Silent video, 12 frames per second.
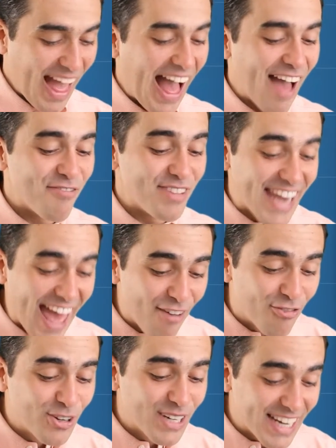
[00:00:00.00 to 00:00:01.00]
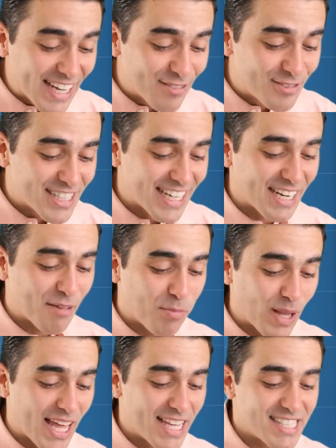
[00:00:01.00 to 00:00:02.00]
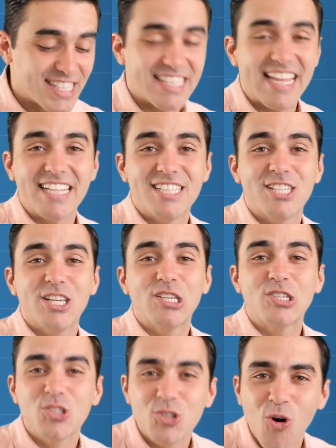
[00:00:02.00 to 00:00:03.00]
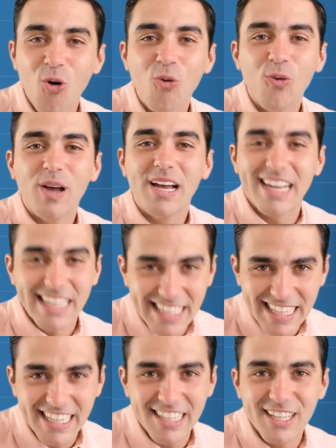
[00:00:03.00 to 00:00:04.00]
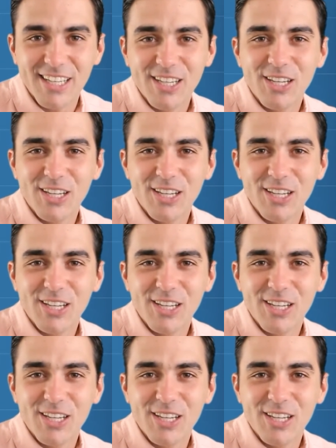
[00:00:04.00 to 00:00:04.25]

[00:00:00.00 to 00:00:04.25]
I've never lived in a place that's so clean.